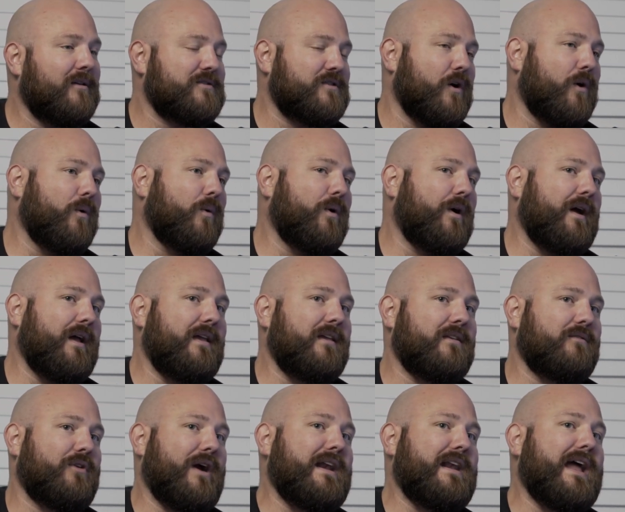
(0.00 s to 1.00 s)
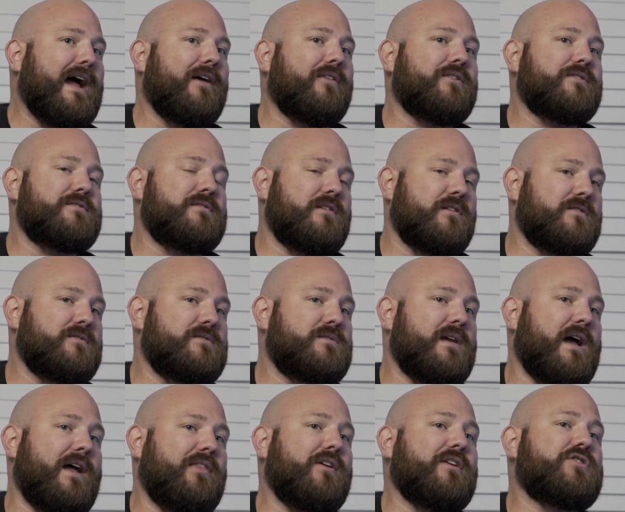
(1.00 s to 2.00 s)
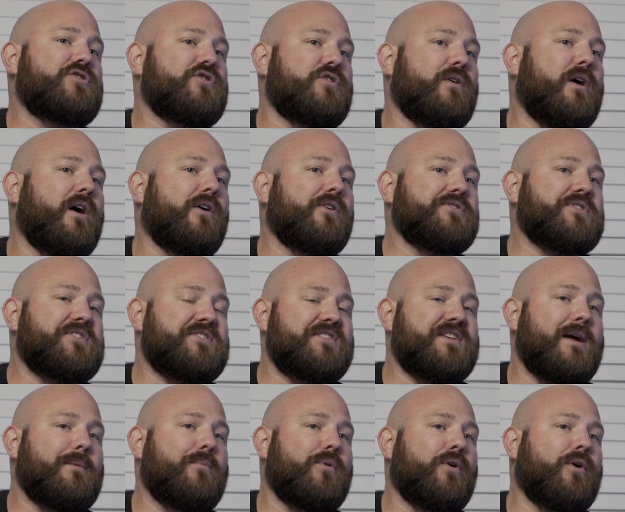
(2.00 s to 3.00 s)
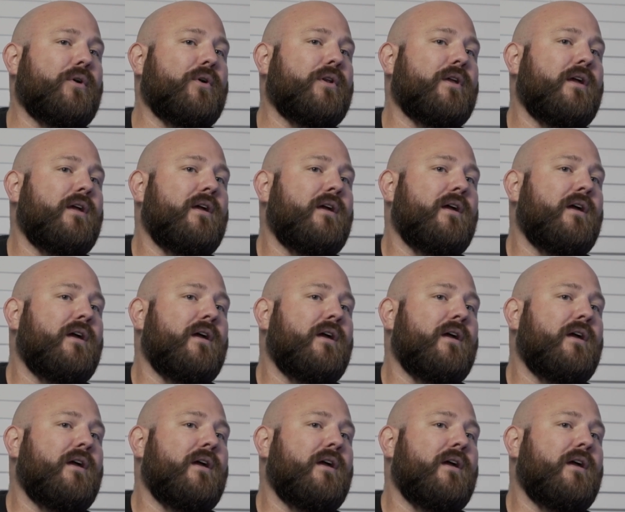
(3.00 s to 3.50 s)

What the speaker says: So right now there's I think Sherelle has assembled